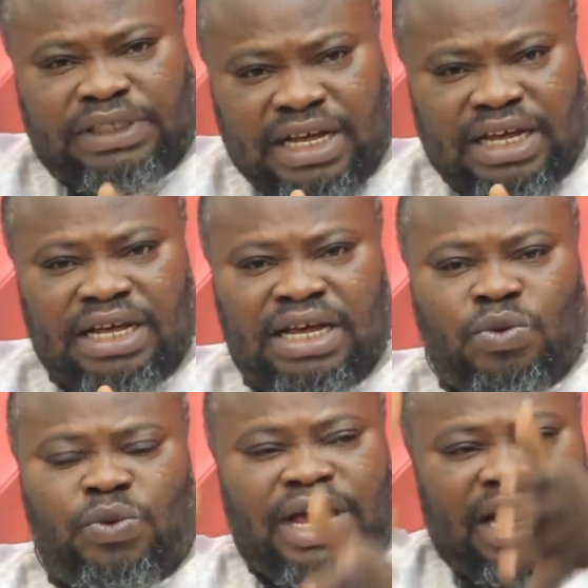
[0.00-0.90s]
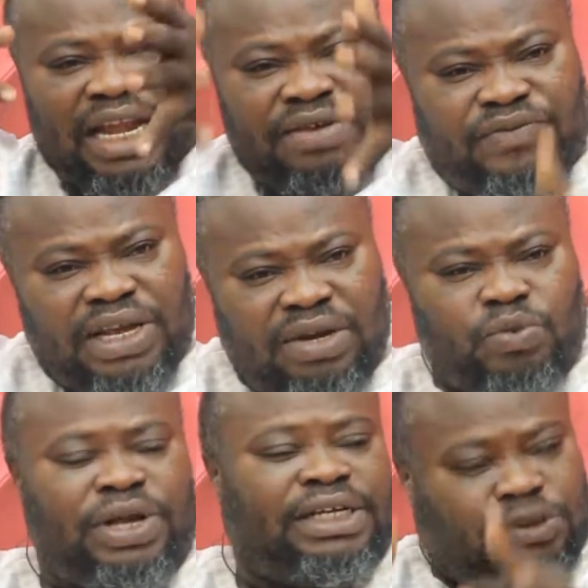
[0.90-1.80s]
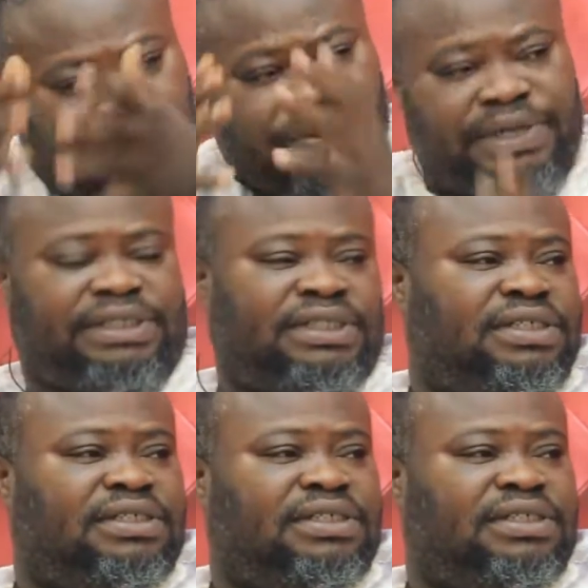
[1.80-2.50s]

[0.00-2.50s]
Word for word: say we are living with spirits